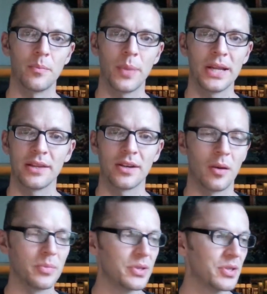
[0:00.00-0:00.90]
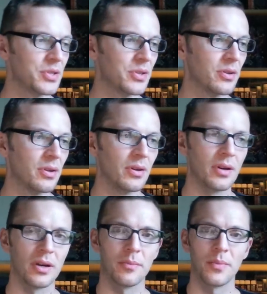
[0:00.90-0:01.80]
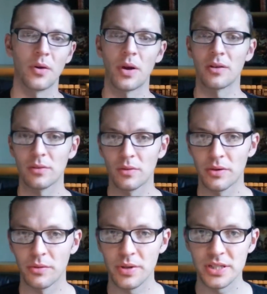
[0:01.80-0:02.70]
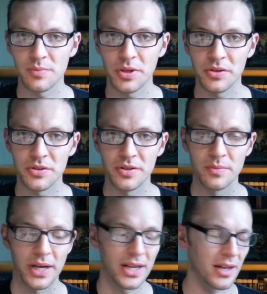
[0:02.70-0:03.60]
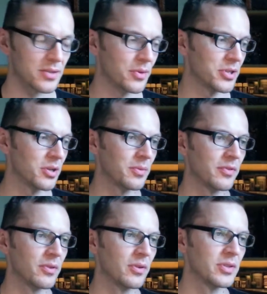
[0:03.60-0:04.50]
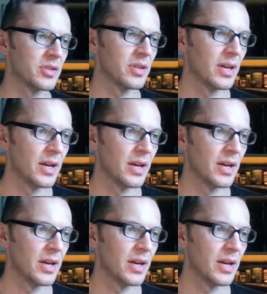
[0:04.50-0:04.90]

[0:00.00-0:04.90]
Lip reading: painting competition around Lord of the Rings miniatures by Games Workshop, of course.